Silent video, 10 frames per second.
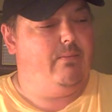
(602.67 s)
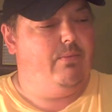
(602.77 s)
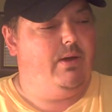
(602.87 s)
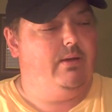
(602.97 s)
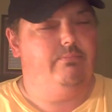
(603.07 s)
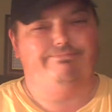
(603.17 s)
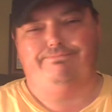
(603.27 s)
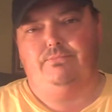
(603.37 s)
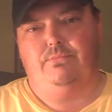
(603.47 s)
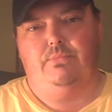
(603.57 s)
but
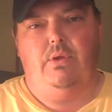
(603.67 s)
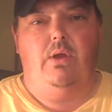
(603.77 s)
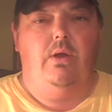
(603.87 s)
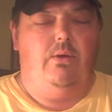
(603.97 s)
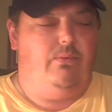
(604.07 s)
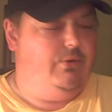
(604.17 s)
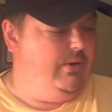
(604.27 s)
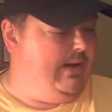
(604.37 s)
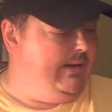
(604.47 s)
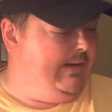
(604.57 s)
we'll do
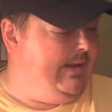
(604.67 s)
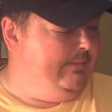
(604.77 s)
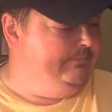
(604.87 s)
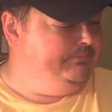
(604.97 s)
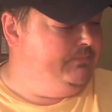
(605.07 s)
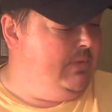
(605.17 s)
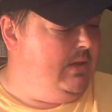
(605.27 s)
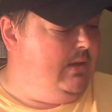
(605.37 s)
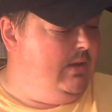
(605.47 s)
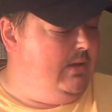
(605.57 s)
it down the line.
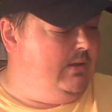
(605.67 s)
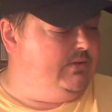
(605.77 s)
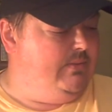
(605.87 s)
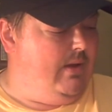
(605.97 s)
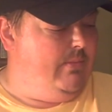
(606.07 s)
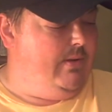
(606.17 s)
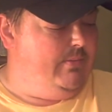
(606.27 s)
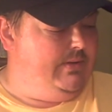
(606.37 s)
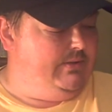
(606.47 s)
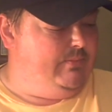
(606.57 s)
So I'm not going to be able
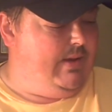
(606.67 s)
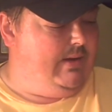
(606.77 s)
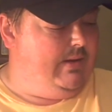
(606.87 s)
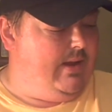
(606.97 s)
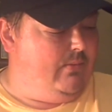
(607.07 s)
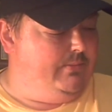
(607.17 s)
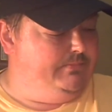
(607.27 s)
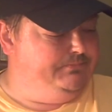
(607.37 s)
to participate in that one.